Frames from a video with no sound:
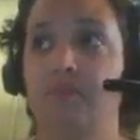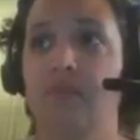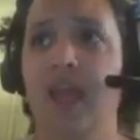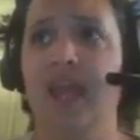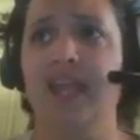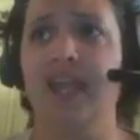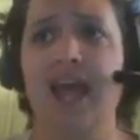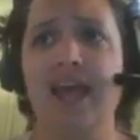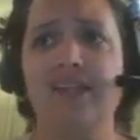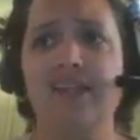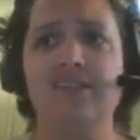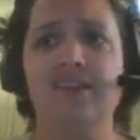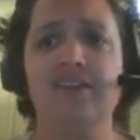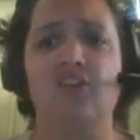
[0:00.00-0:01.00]
And
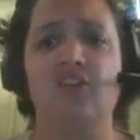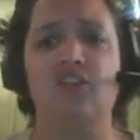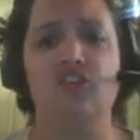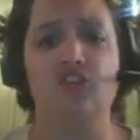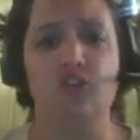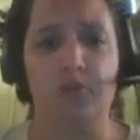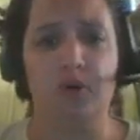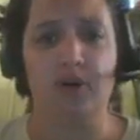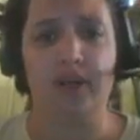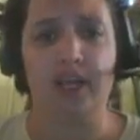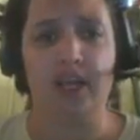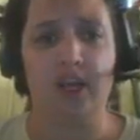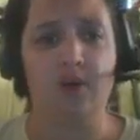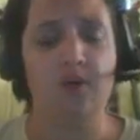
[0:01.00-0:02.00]
last is our
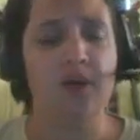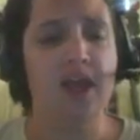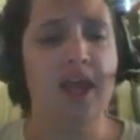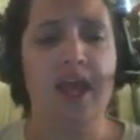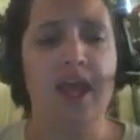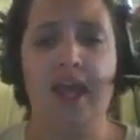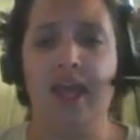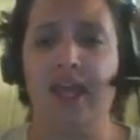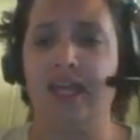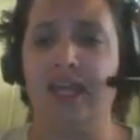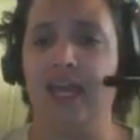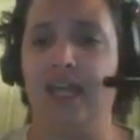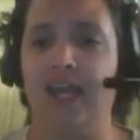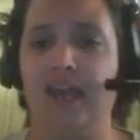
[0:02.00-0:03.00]
superego. And
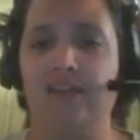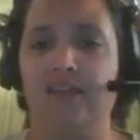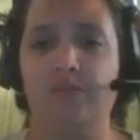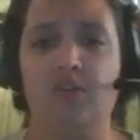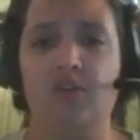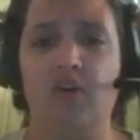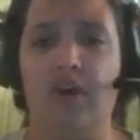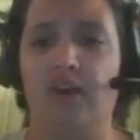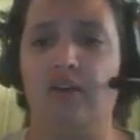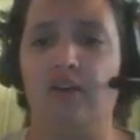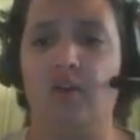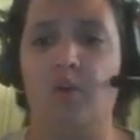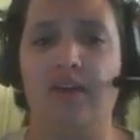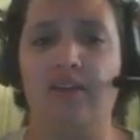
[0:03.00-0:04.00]
again, guys, I'm sorry, I don't
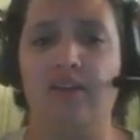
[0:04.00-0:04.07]
know why